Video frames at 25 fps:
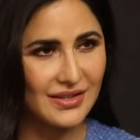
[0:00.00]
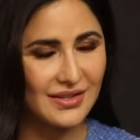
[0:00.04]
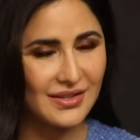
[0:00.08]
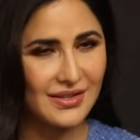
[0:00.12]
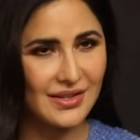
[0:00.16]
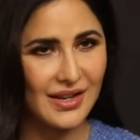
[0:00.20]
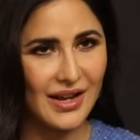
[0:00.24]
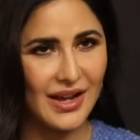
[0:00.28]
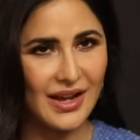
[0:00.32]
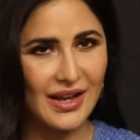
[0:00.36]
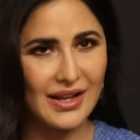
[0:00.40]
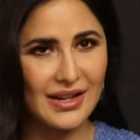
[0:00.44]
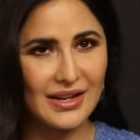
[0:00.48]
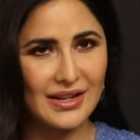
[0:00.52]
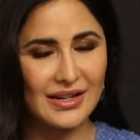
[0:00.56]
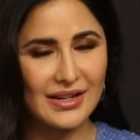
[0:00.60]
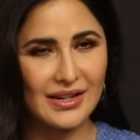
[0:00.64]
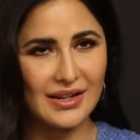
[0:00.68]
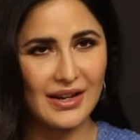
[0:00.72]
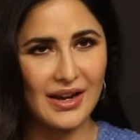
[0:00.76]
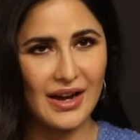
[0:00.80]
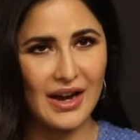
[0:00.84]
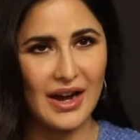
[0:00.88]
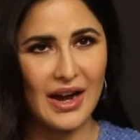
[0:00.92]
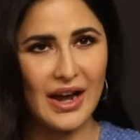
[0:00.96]
Yeah. And
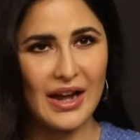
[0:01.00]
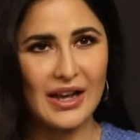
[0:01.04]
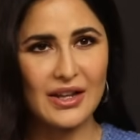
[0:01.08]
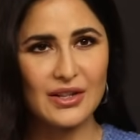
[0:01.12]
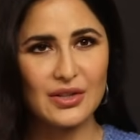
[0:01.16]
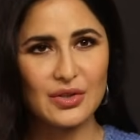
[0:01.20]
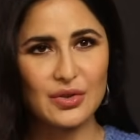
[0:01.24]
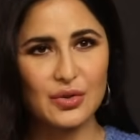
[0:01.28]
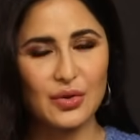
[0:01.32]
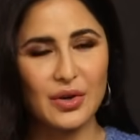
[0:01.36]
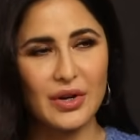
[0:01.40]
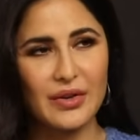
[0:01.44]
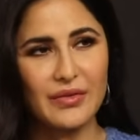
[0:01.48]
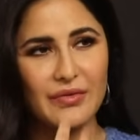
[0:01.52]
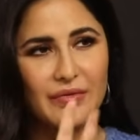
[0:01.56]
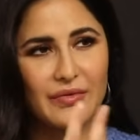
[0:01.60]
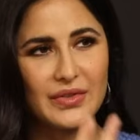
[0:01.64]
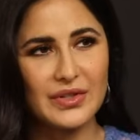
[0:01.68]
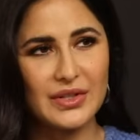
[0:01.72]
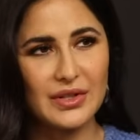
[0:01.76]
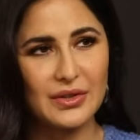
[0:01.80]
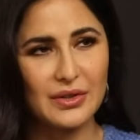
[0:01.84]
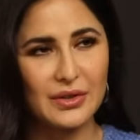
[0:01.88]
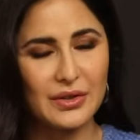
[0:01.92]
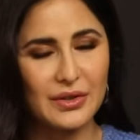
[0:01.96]
I enjoy
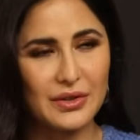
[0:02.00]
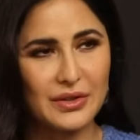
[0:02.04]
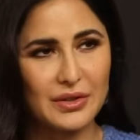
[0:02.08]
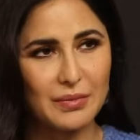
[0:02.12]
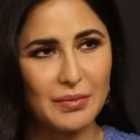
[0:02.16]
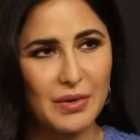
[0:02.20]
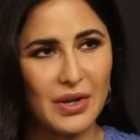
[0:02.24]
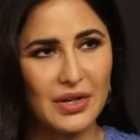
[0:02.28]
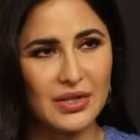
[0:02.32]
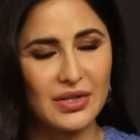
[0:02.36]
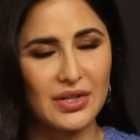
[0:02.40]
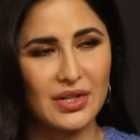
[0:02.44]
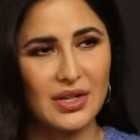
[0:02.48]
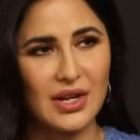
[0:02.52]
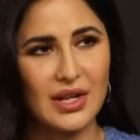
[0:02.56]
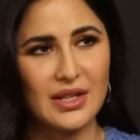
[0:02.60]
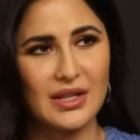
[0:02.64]
physical expression.